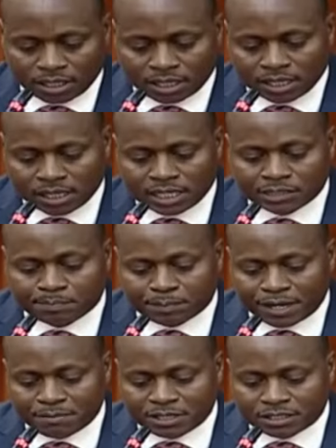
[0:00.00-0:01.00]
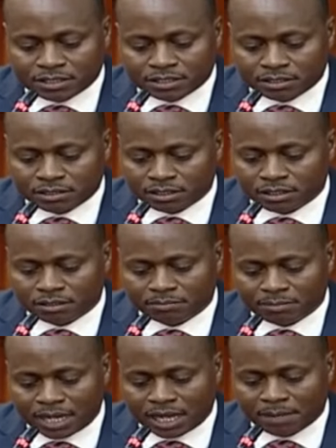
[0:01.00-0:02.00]
Your affidavit has explained
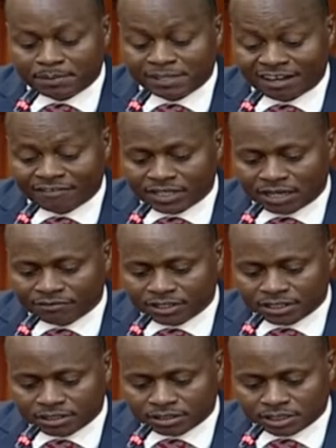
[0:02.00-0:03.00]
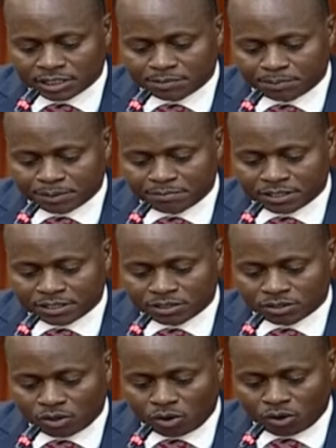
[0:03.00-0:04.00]
it. My affidavit is
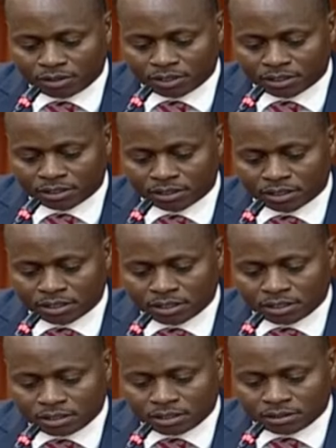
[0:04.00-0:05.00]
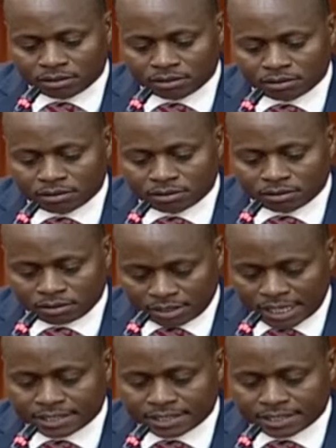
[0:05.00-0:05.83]
premised on... Okay, I know your affidavit.